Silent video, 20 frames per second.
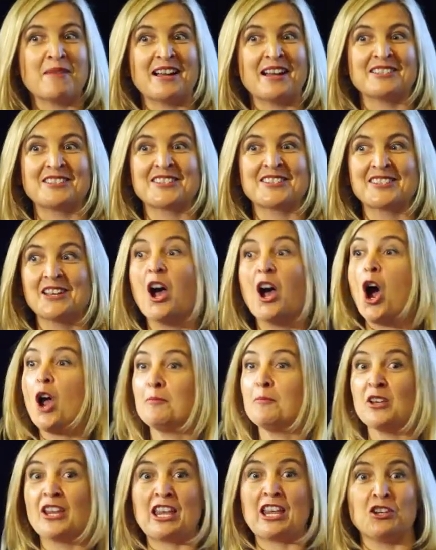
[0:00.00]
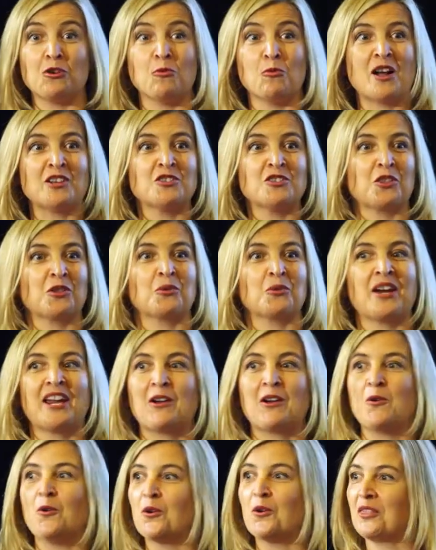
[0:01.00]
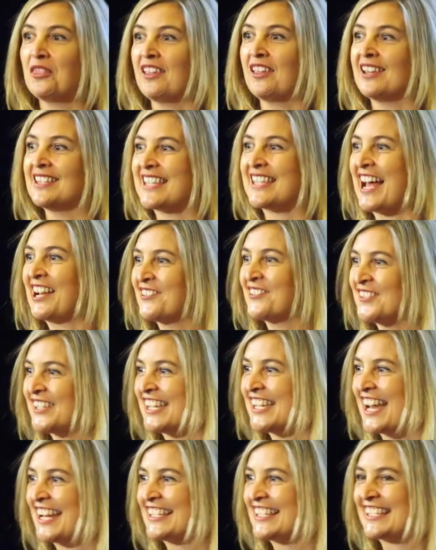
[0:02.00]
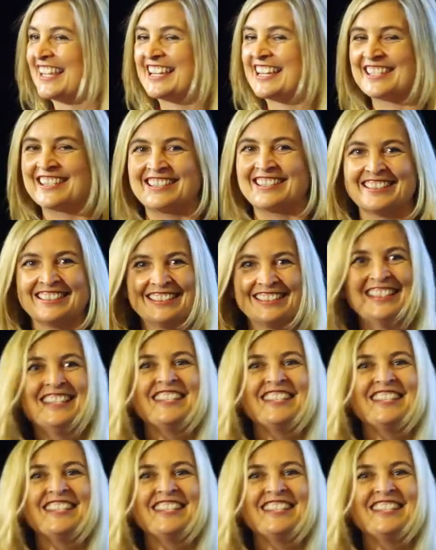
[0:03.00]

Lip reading: much. Hope you get your 1 to 3 core things out of today's session.